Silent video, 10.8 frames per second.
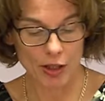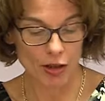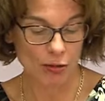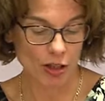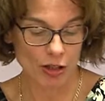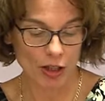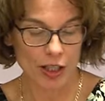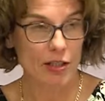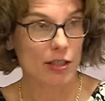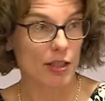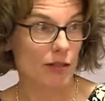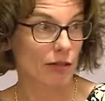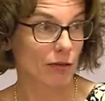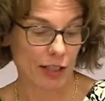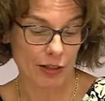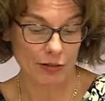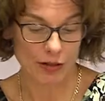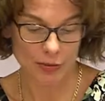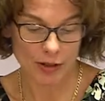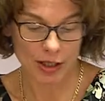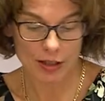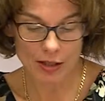and Jewish studies as attractive
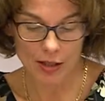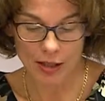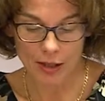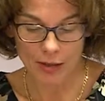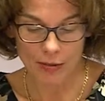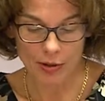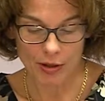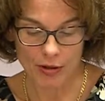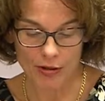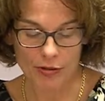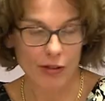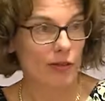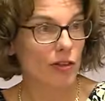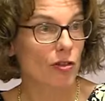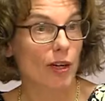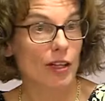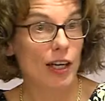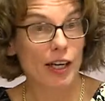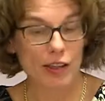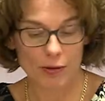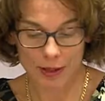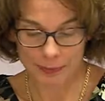subjects because that's why they
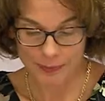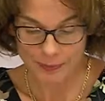hired me.